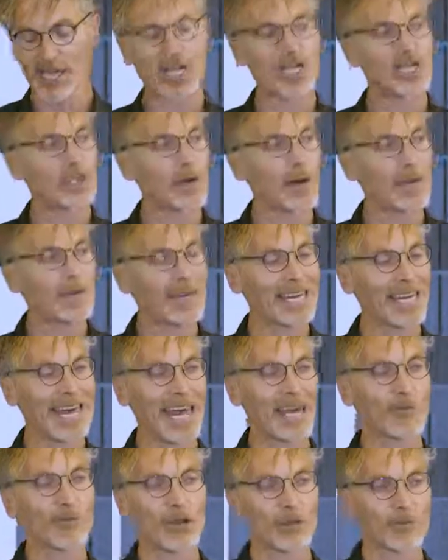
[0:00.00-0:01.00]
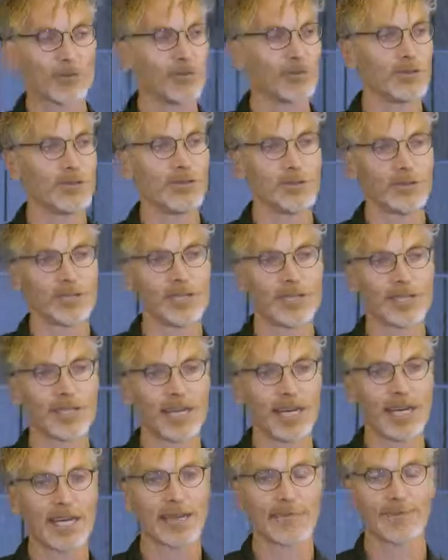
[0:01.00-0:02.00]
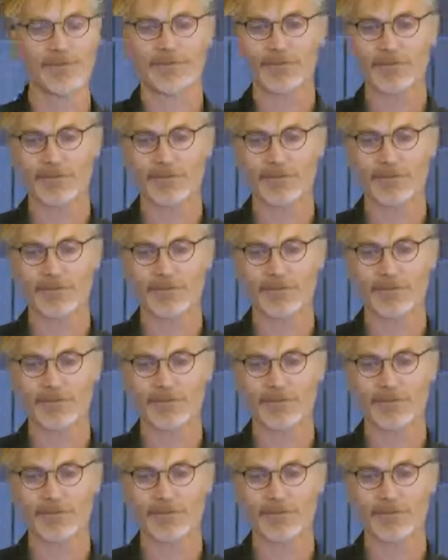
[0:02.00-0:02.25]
So I became a real nutrition geek,